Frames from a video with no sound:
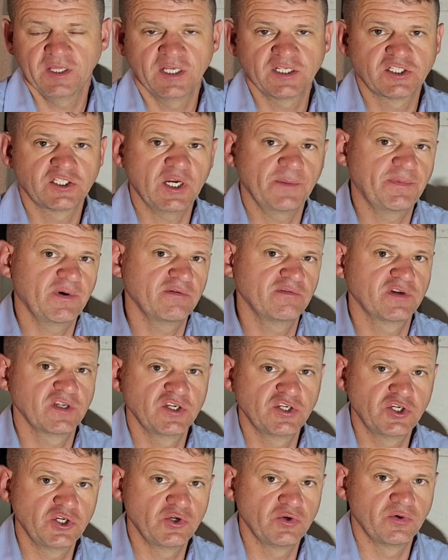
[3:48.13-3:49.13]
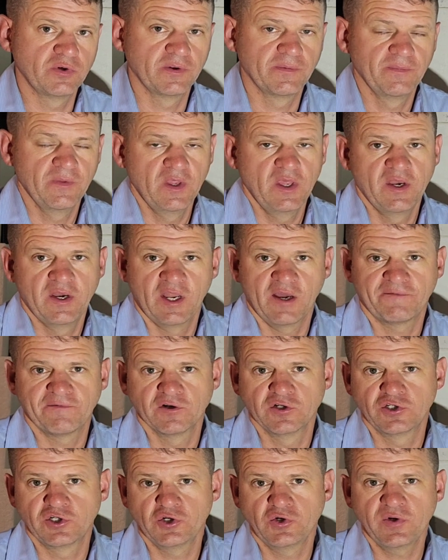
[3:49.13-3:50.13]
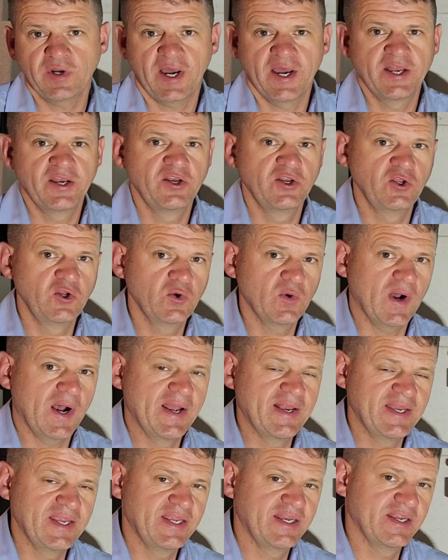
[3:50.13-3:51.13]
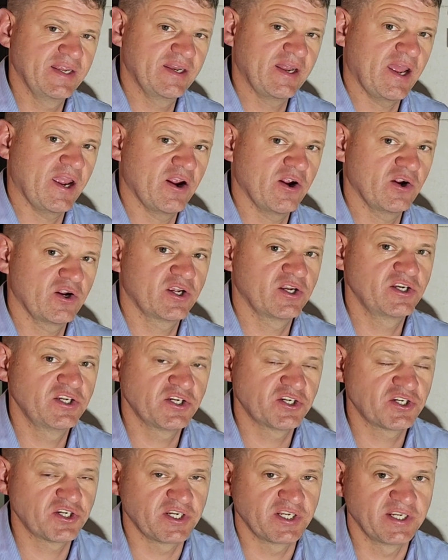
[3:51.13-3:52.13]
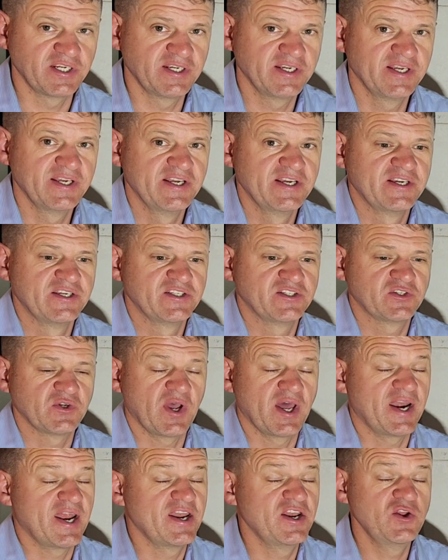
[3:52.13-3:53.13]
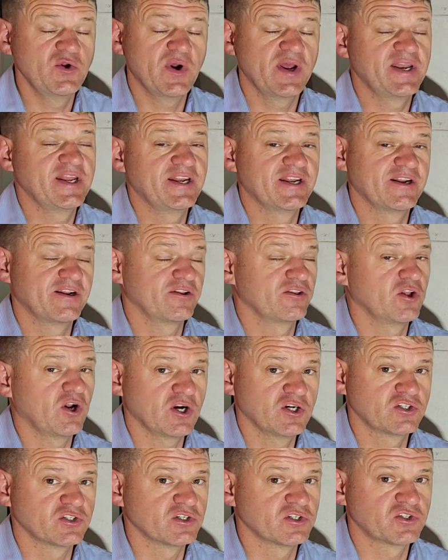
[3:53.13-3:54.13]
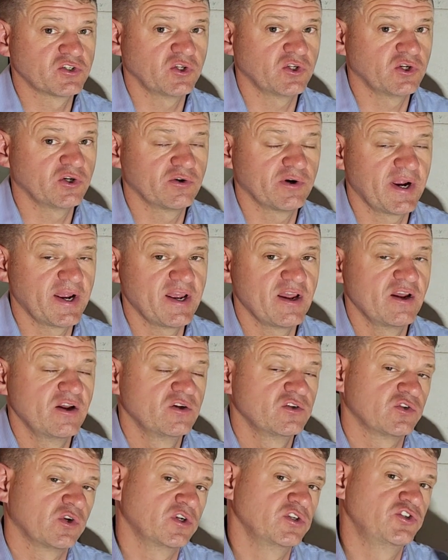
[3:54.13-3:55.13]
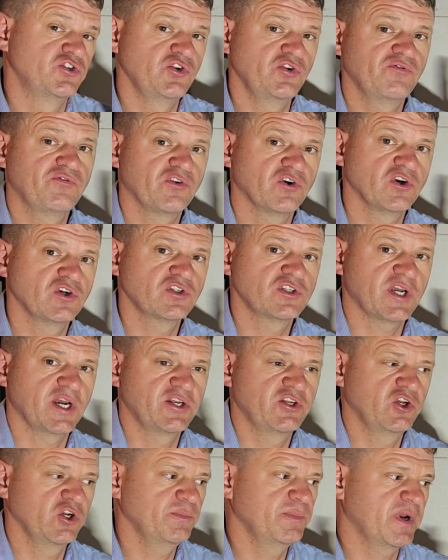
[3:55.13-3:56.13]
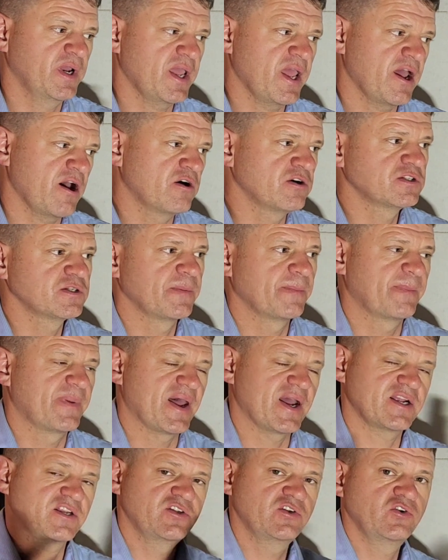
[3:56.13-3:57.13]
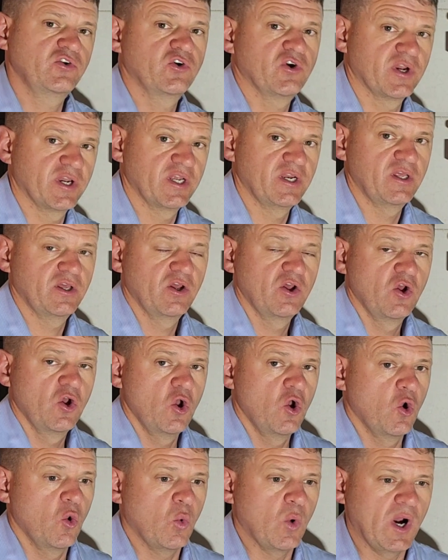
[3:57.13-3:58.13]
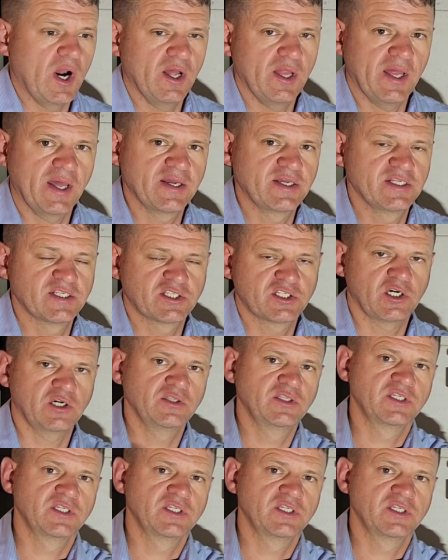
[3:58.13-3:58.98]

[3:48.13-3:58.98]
let's jump over to June. Now for June, I knew I needed air conditioning and I knew I needed a larger solar array. So on June 1st, I took my house back to grid while I installed